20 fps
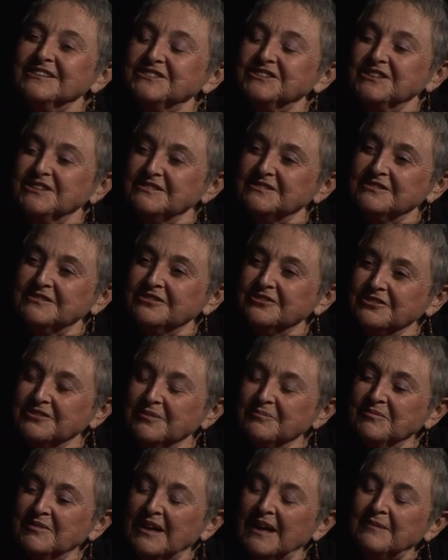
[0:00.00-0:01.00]
And she
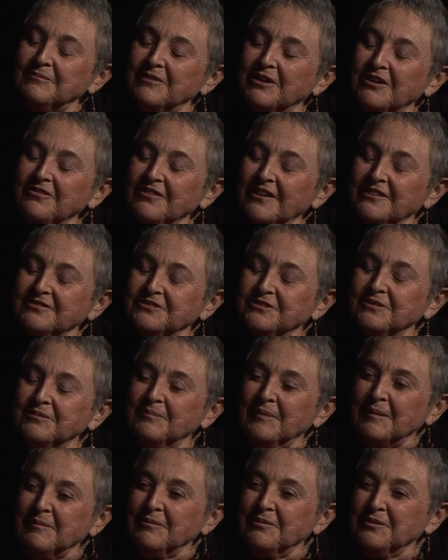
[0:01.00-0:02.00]
took some time off
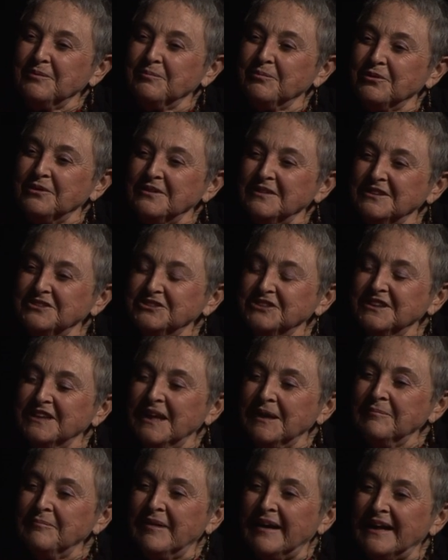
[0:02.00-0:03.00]
after the baby was born, and then she
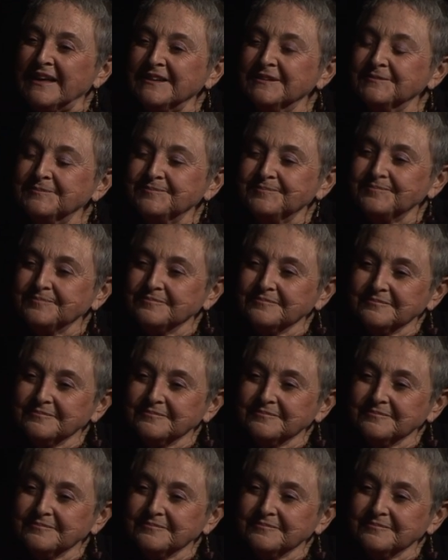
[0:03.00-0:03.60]
came back,